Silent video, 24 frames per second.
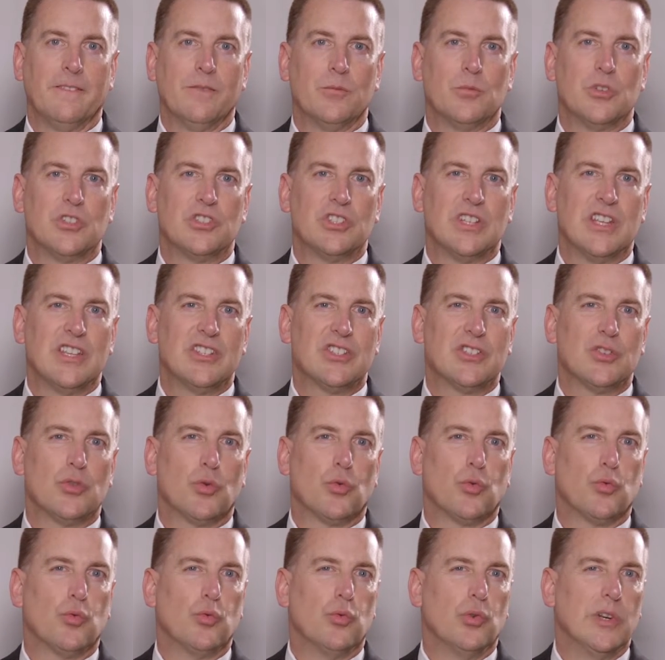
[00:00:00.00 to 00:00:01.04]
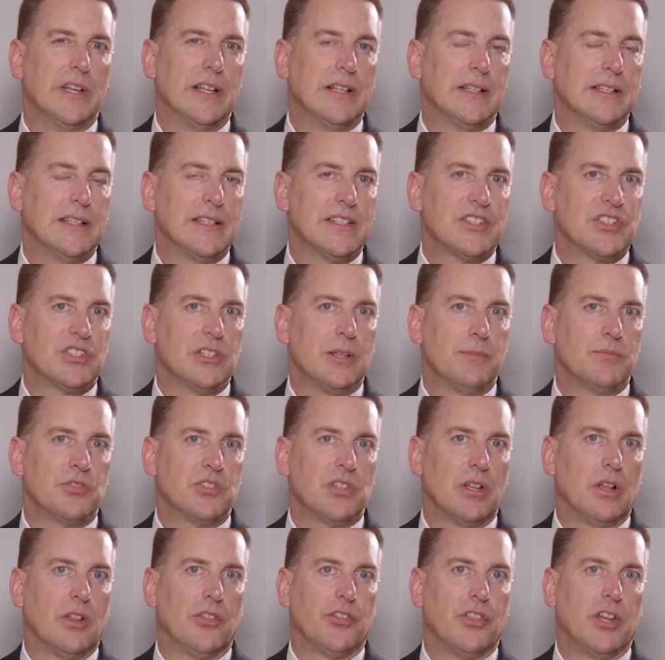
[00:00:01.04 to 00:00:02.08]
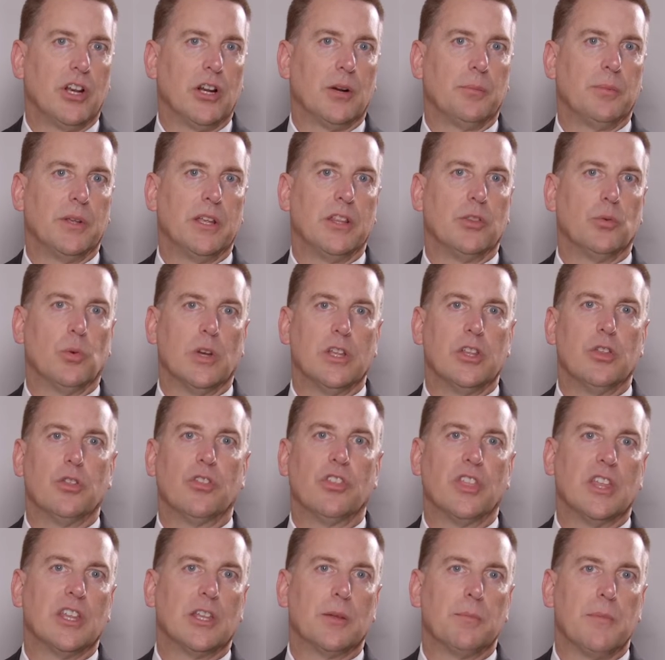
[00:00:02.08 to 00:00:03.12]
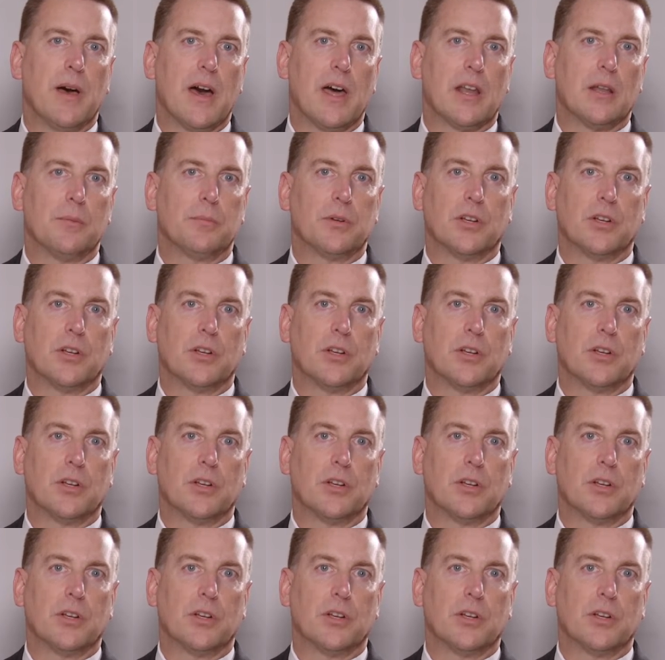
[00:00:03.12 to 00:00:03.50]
which isn't really a stem cell therapy in the way you think about it,